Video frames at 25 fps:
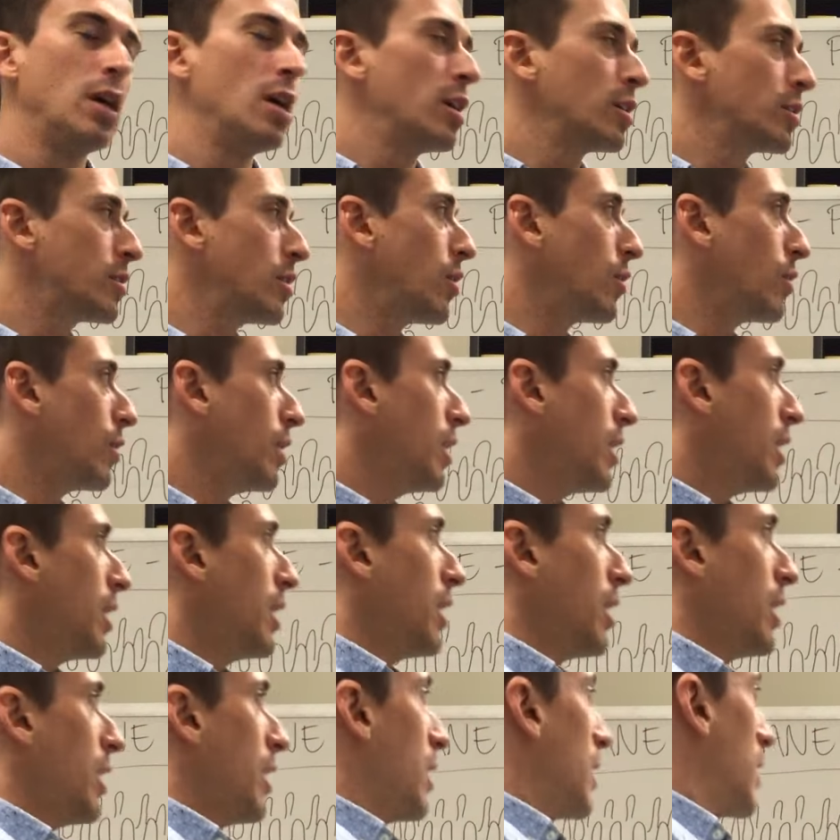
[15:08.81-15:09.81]
So
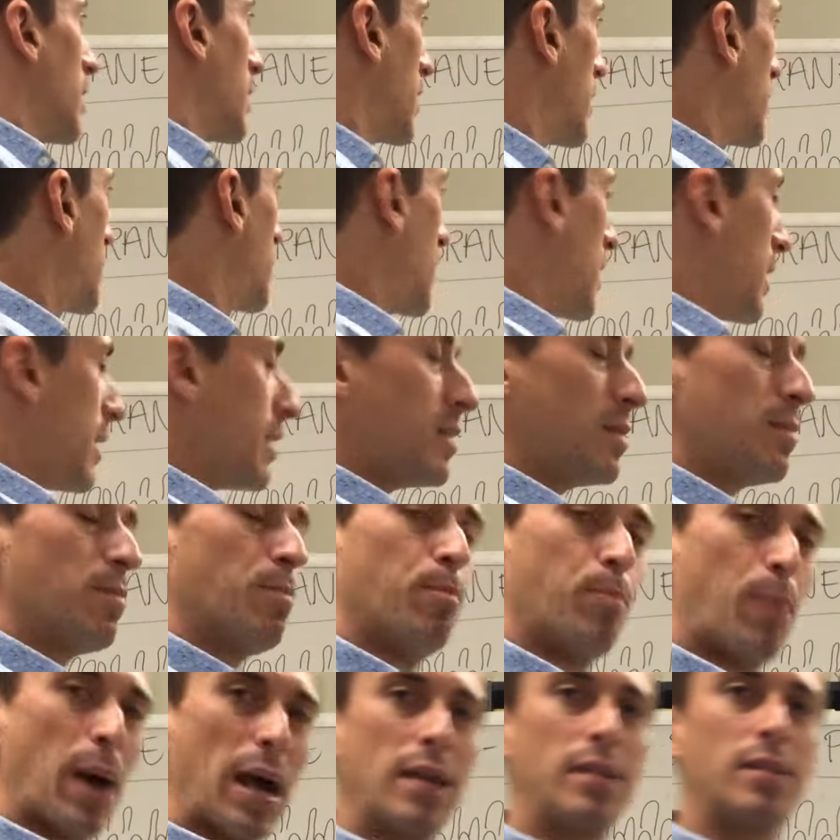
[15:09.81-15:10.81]
this is
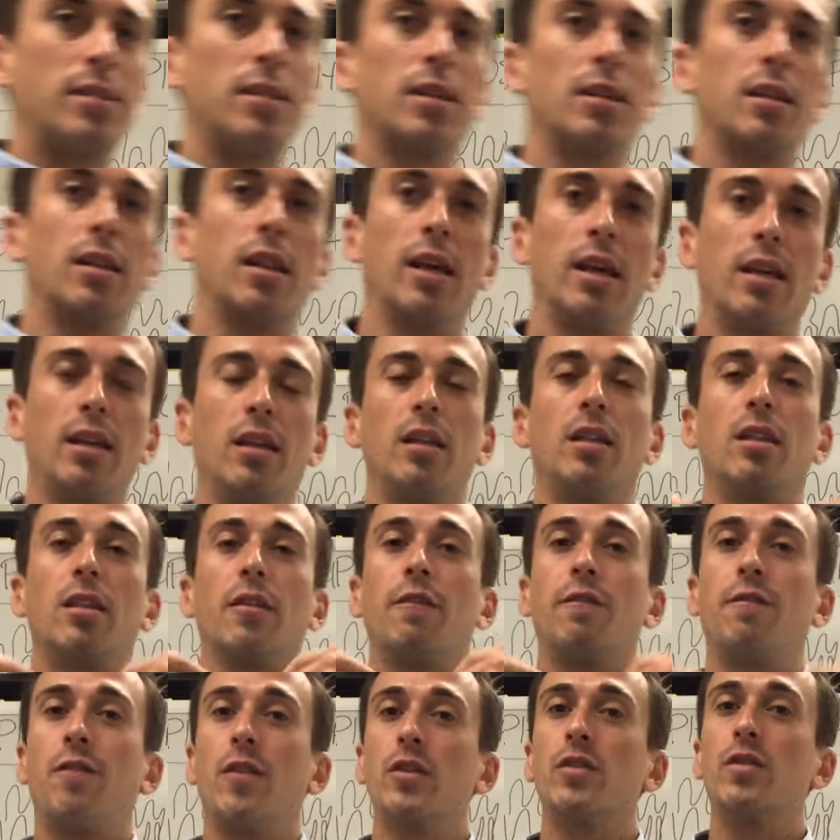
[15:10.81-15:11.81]
basically the
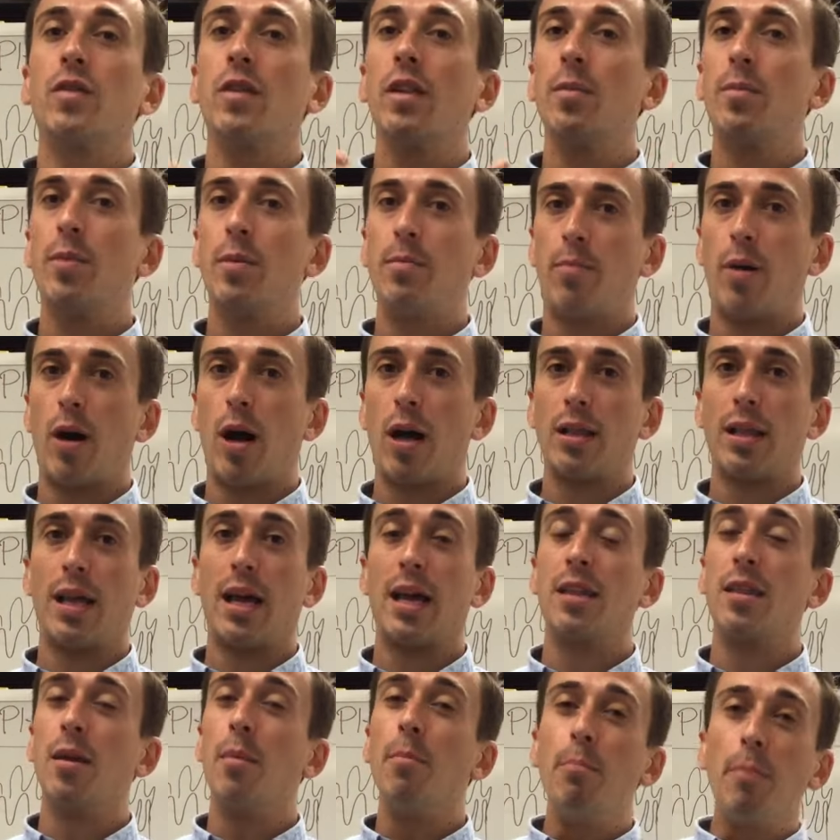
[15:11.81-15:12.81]
phospholipid
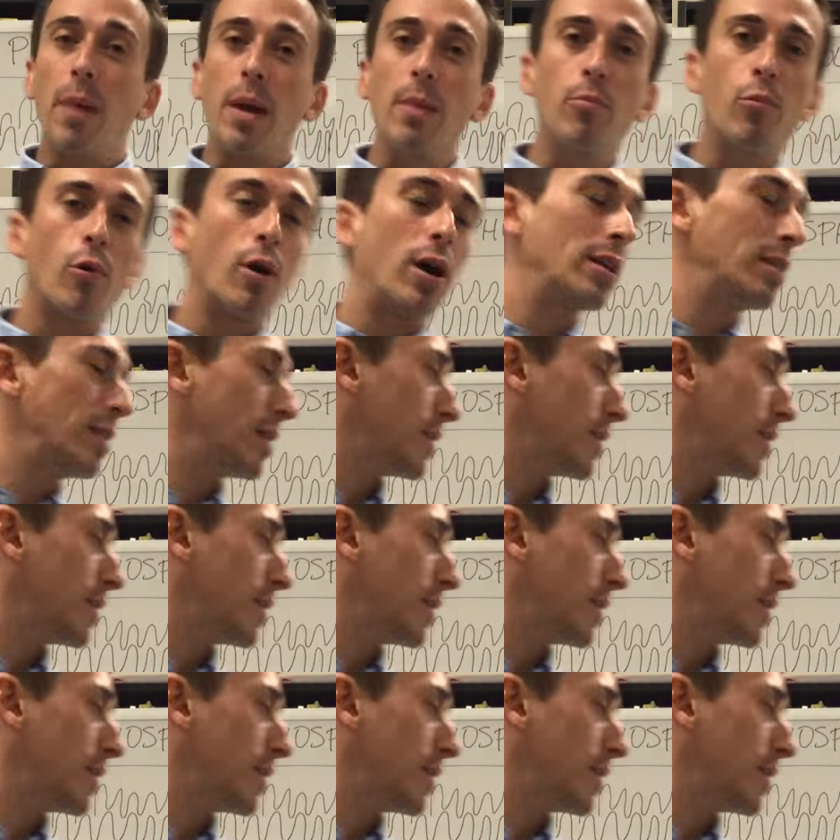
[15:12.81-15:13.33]
bilayer, the membrane